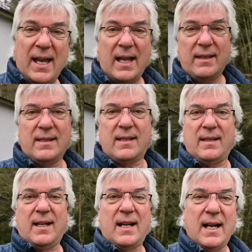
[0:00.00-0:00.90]
had this
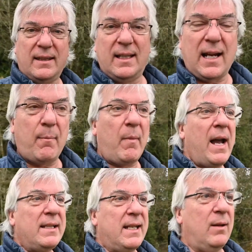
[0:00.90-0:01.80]
thought that I
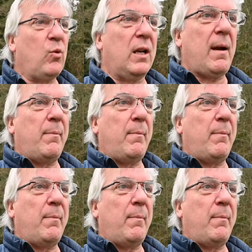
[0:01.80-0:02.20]
might take one of my